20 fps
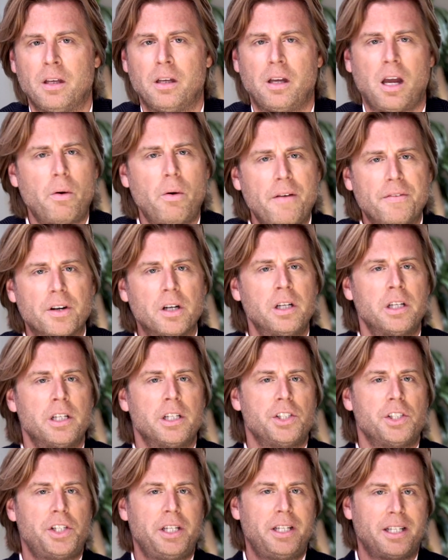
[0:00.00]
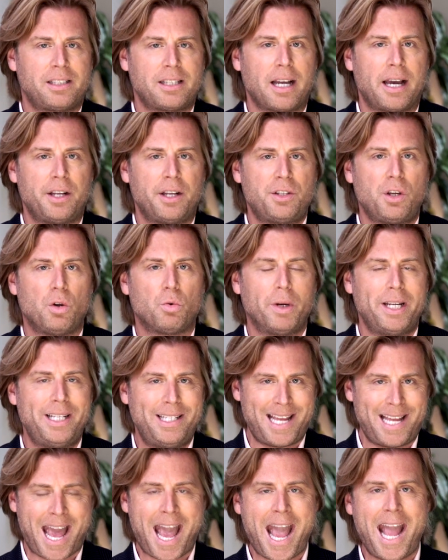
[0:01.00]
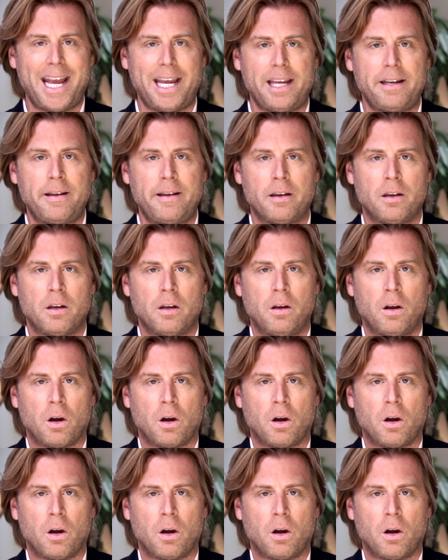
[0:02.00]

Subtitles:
However, she decided to retain